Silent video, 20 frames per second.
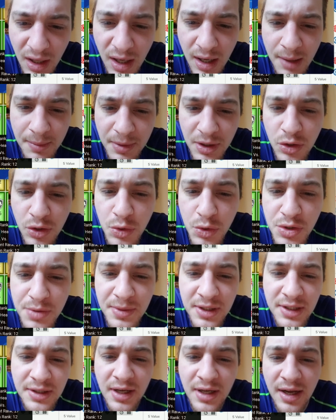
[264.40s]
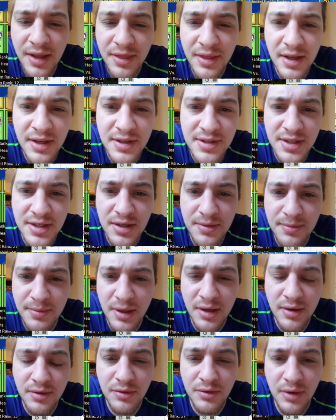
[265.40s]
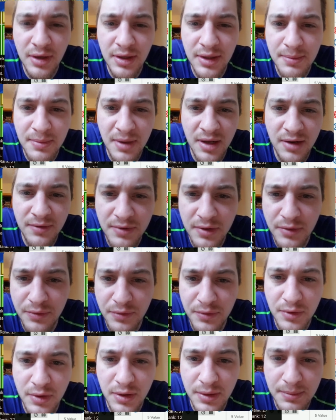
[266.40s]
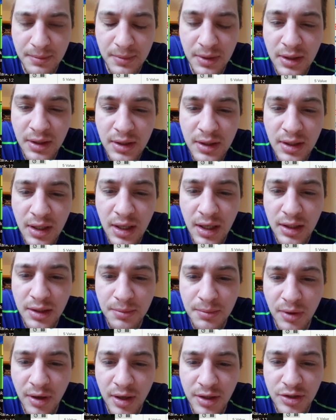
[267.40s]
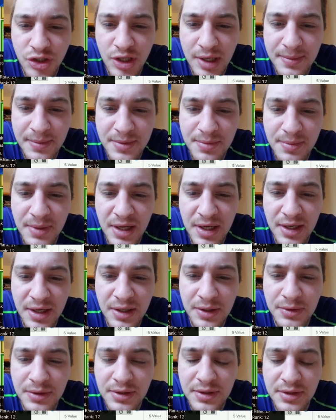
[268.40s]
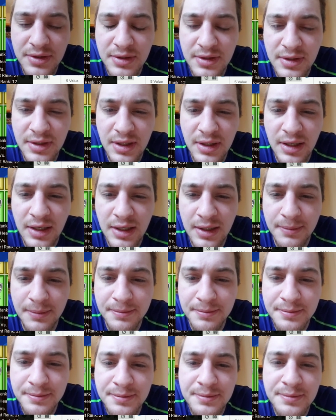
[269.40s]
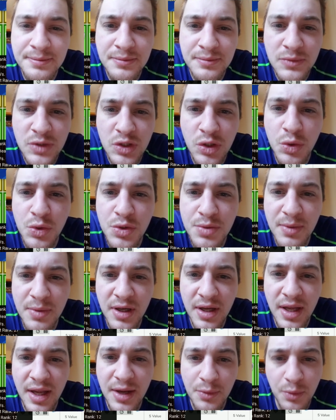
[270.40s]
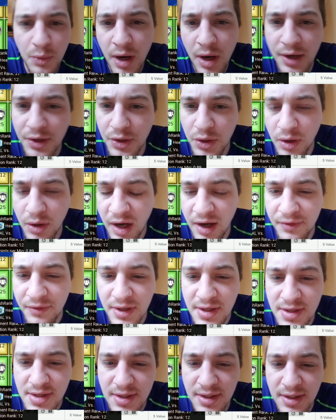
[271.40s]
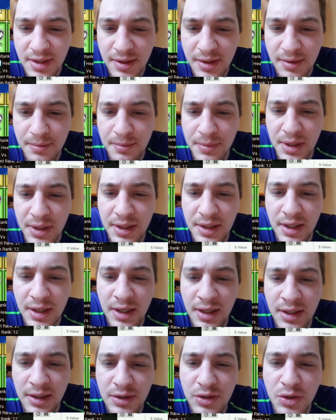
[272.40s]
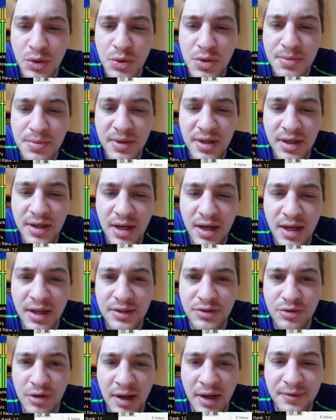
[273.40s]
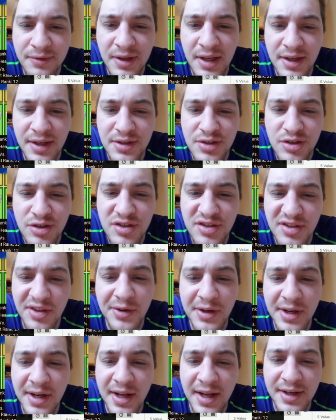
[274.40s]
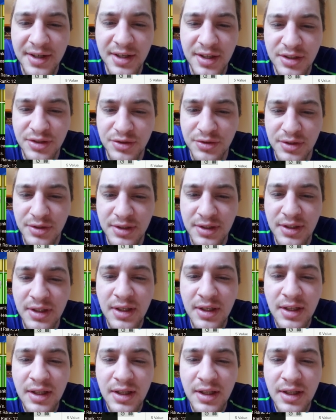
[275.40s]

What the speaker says: But Kuzma, I think, is going to greatly benefit from LeBron James being out. Kuzma and Rondo, obviously. But Kuzma on DraftKings, just 3,900.